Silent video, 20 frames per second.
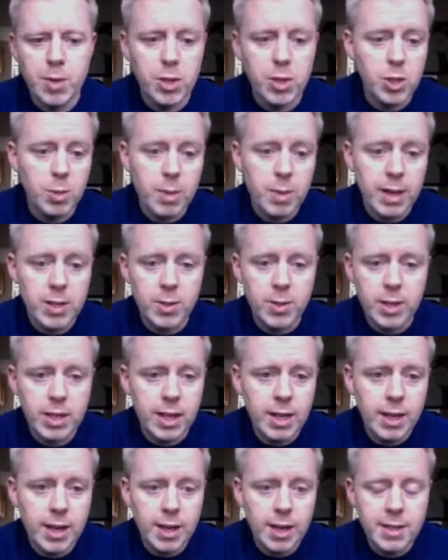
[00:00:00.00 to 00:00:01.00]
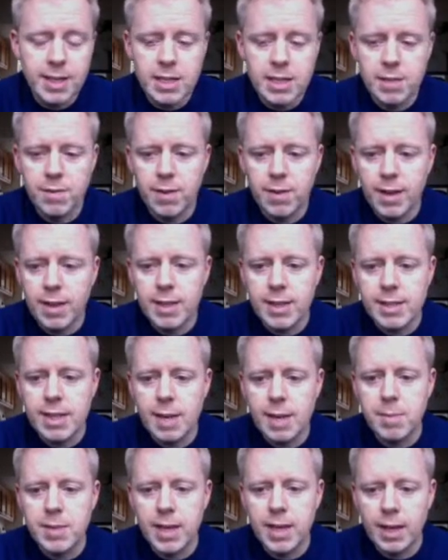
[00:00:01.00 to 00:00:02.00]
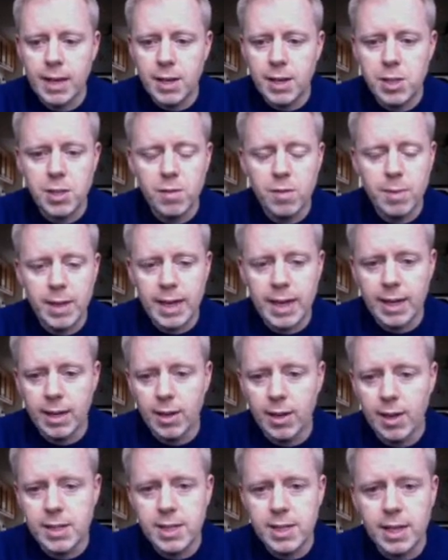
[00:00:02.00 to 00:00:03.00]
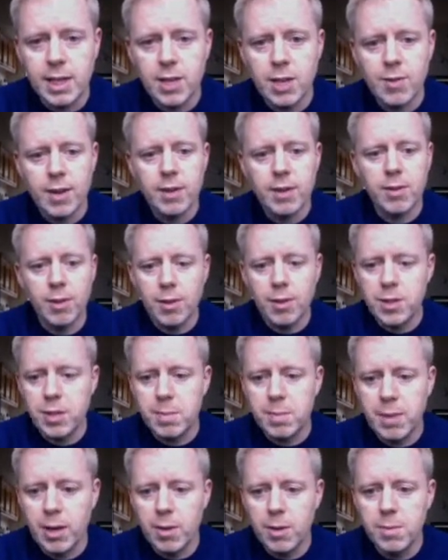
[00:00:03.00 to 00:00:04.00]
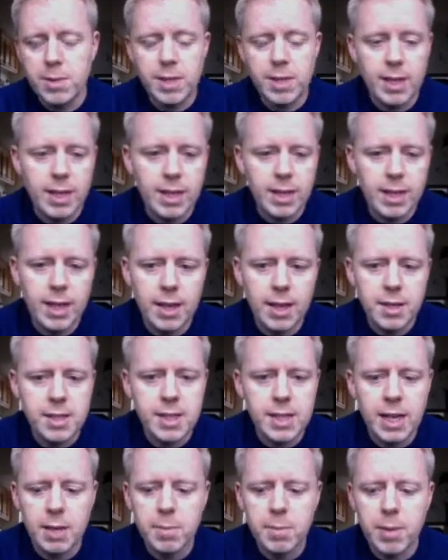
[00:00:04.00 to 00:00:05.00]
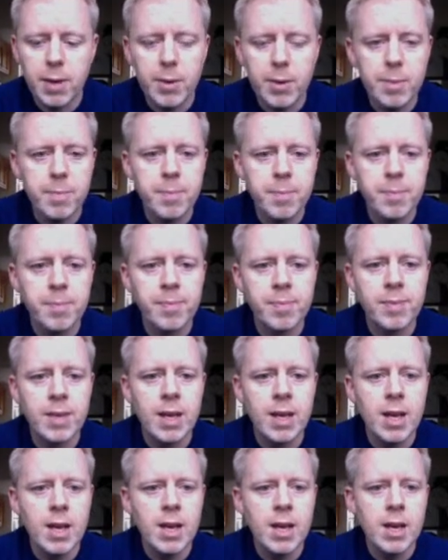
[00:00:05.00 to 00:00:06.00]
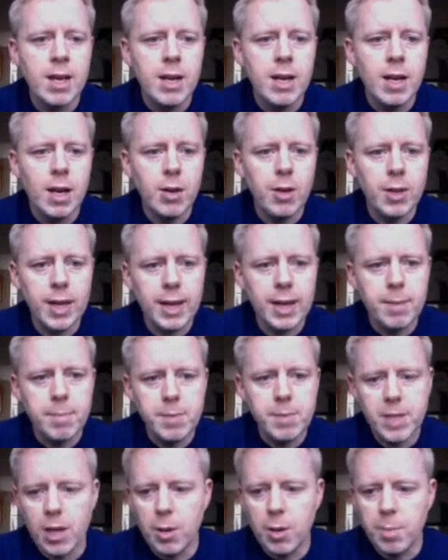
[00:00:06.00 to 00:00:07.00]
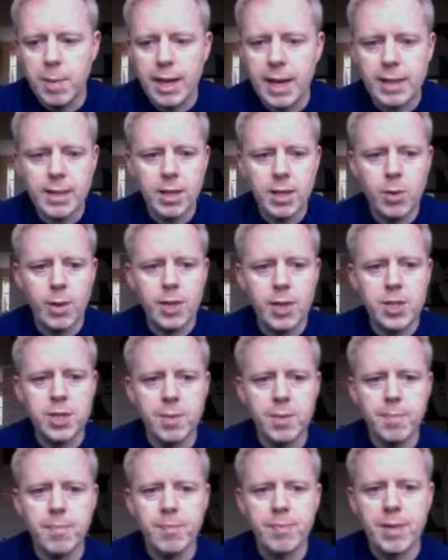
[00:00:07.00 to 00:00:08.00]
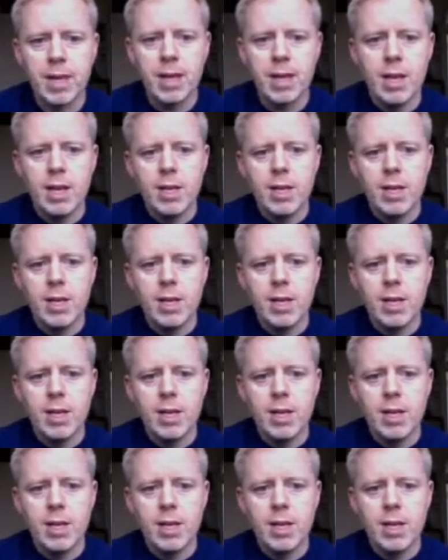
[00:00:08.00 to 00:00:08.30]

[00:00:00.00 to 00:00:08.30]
because you'll be able to identify the same techniques you've been analysing in your anthology poems in the unseen poem. Okay, so back to the question.